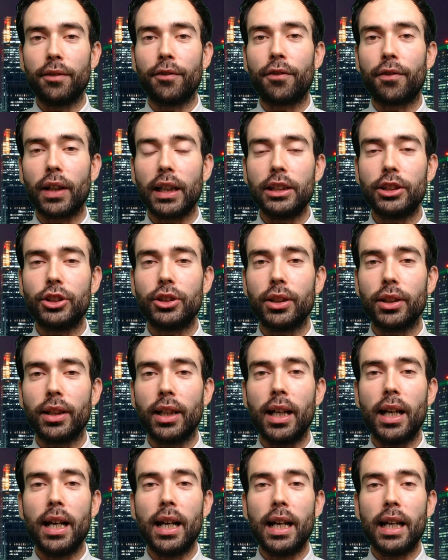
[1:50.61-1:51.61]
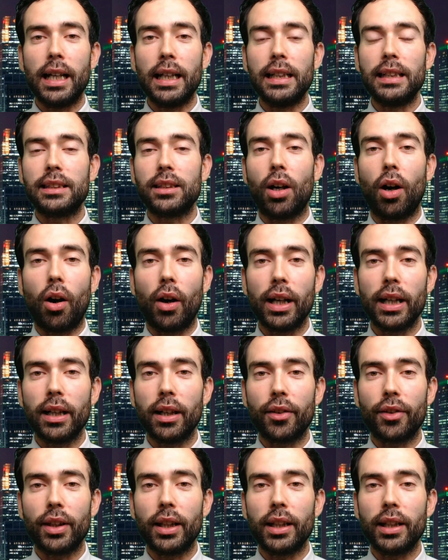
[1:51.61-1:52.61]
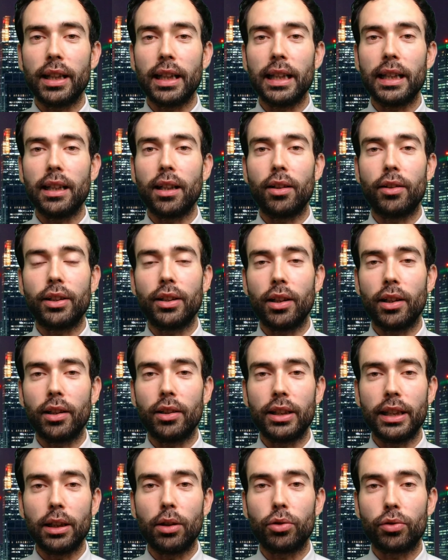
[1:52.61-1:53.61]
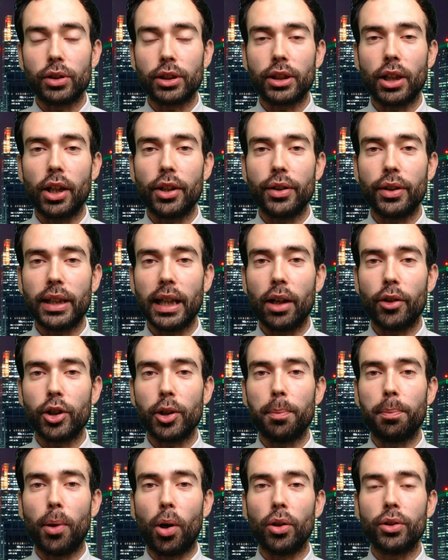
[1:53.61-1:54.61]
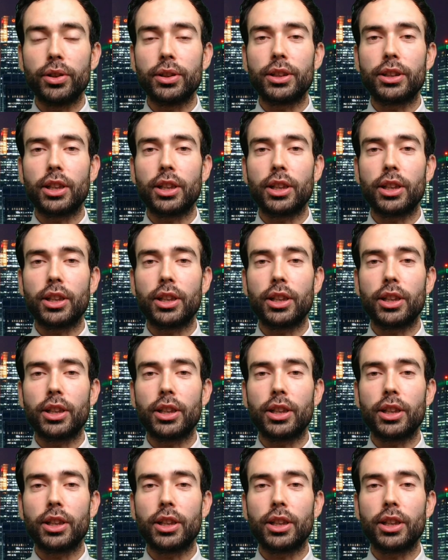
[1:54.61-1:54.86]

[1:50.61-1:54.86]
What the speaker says: inflation is higher than the yield return you get on your bonds.